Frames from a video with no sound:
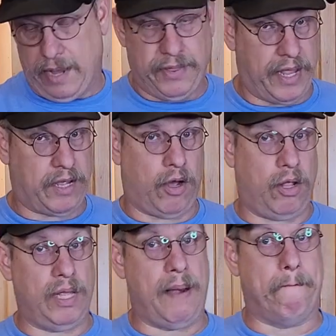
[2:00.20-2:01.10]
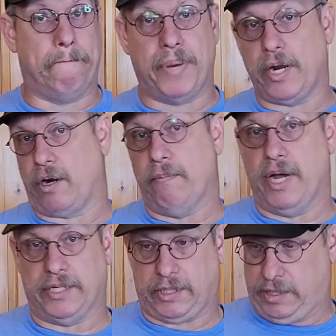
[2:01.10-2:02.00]
and they call it butter
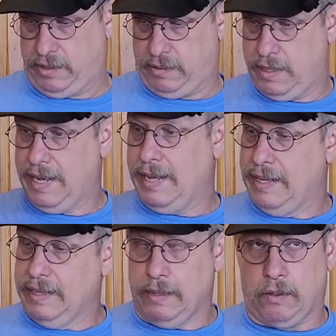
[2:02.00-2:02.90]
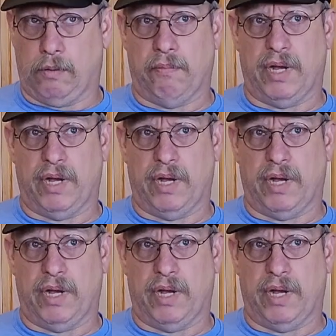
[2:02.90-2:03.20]
muslin, or